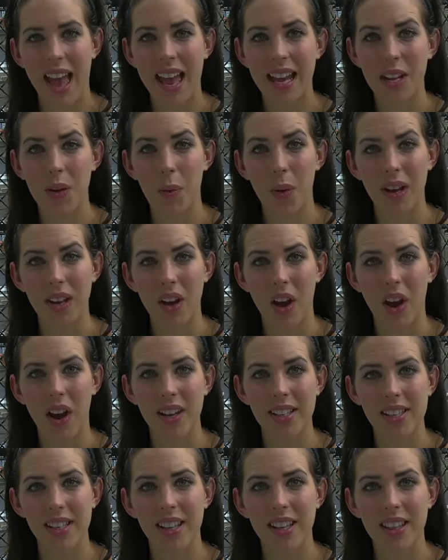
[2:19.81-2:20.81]
Anyway
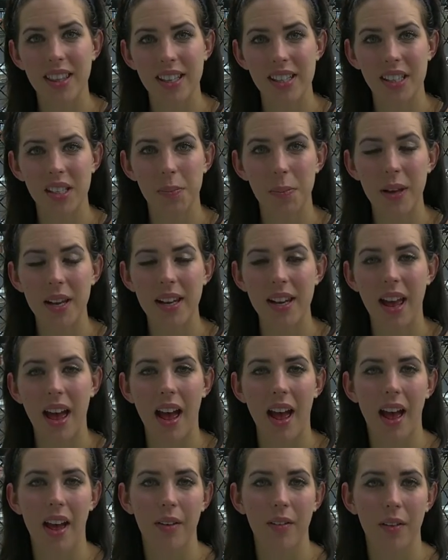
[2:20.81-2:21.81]
guys, this has been
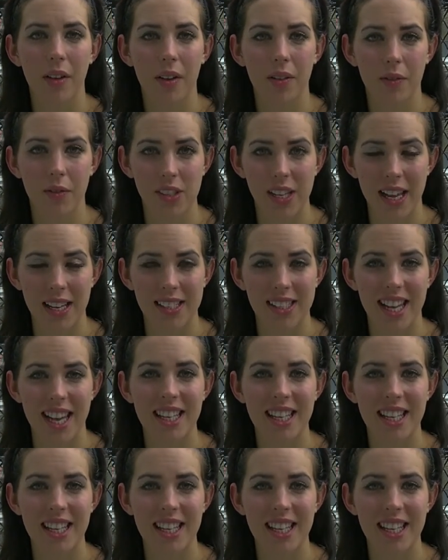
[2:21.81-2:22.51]
a sex,